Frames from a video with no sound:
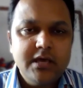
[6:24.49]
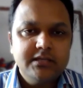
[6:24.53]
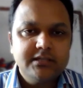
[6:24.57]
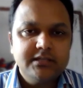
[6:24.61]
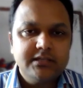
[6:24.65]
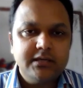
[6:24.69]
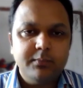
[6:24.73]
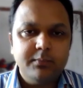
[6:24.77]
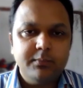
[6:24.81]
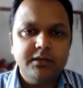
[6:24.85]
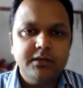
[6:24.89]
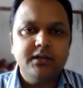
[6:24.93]

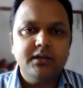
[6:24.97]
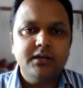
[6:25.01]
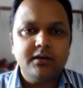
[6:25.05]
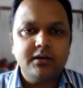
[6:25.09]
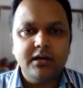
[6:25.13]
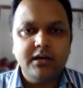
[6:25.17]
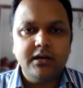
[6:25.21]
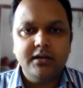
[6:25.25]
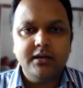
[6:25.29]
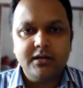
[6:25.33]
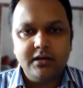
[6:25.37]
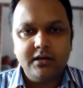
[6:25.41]
some other
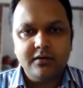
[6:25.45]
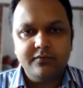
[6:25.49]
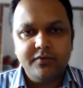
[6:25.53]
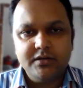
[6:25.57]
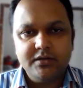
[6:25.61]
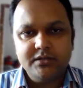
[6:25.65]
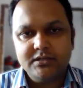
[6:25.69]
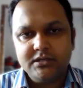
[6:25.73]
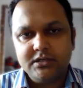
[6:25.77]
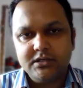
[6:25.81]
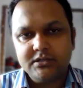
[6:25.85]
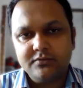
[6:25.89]
clinical
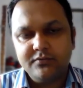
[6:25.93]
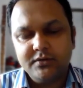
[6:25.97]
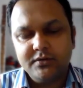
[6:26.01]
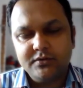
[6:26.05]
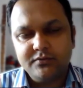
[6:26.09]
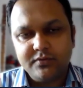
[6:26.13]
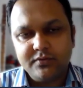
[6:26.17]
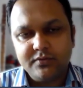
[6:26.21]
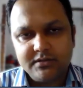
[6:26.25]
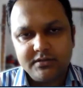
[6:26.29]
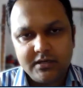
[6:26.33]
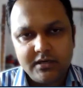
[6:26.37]
features
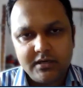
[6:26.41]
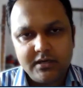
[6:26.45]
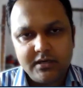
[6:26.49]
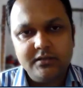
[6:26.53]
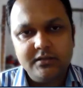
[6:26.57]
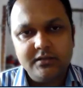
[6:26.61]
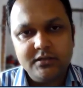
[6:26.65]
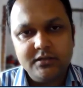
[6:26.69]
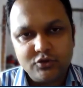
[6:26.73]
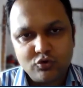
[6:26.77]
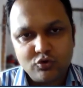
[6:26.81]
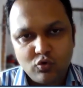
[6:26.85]
which were seen
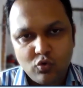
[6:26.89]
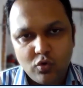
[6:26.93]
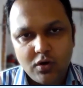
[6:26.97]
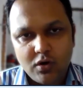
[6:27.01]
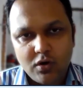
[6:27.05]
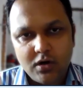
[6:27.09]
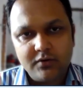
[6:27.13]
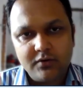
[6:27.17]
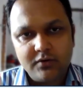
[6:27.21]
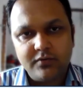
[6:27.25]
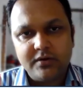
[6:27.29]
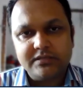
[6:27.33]
in this
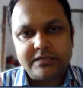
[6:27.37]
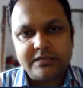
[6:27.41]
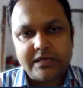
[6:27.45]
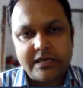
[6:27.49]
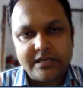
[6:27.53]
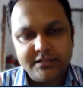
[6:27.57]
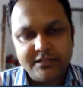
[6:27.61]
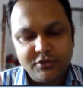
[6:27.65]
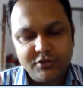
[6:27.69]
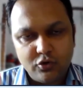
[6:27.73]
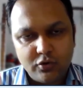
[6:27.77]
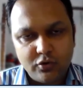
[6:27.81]
cohort was
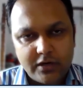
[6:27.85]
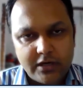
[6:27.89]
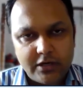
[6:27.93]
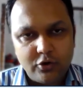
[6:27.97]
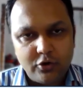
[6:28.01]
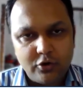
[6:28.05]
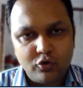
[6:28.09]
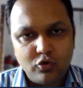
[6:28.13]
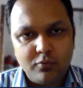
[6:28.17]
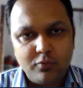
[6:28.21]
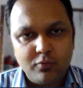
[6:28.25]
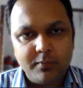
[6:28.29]

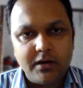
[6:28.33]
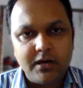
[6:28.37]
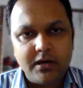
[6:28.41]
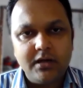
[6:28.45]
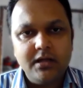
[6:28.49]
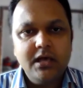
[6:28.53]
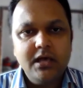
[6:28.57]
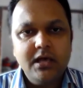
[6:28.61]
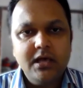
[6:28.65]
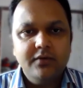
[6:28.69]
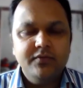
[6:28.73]
angiokeratoma,